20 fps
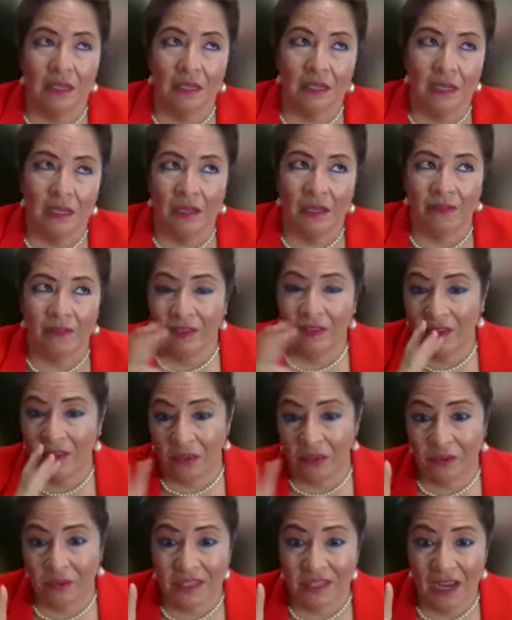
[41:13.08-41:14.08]
And I've done
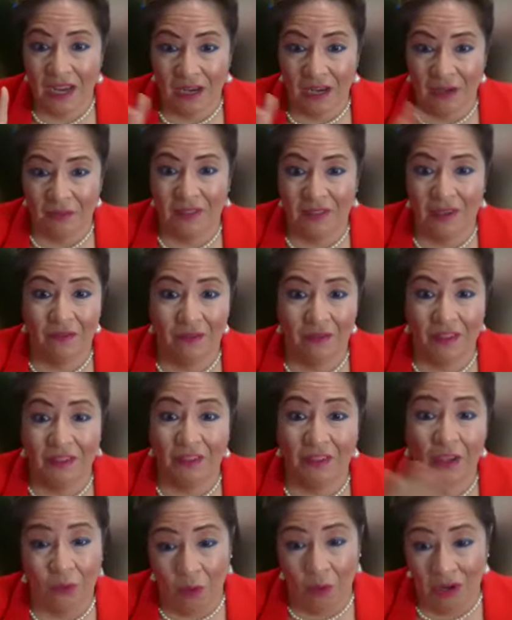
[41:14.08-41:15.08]
that 3 times, and
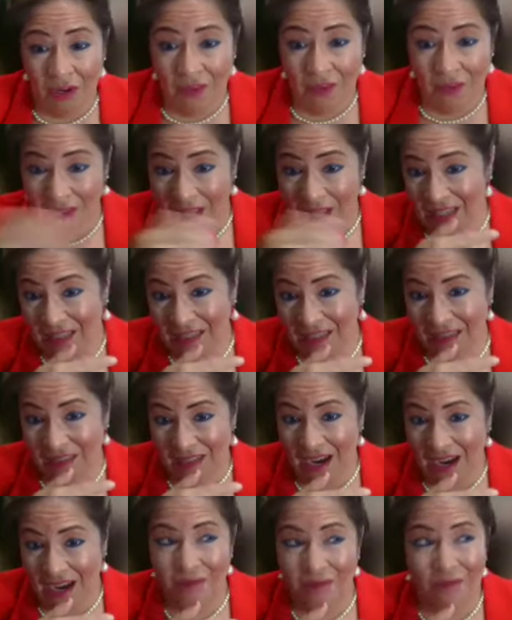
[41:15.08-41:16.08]
and one of the last
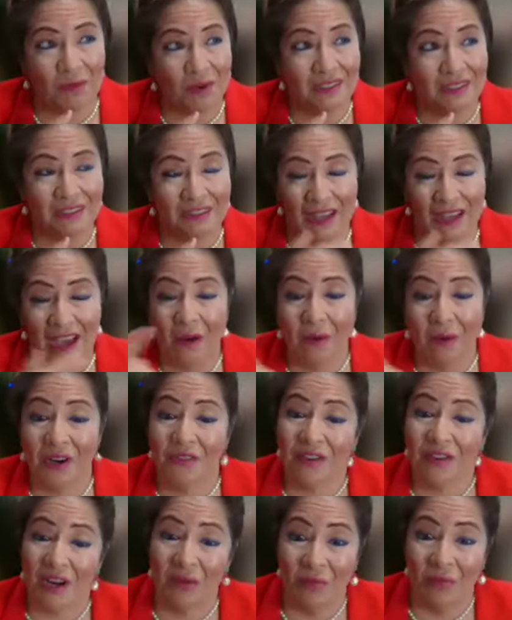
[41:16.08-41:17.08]
time was I want
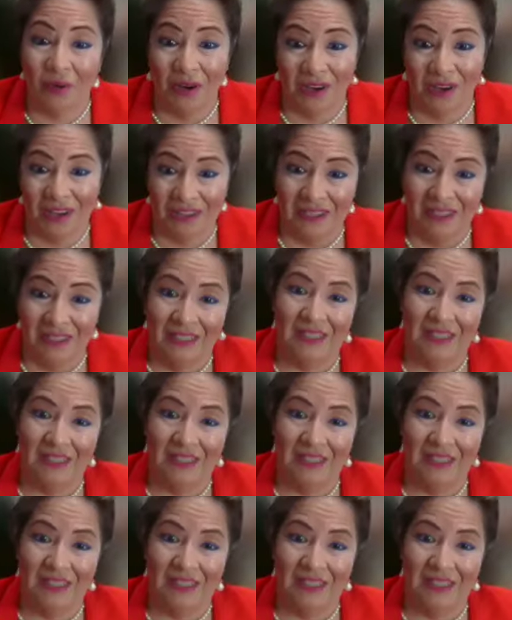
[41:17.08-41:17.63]
to write a book.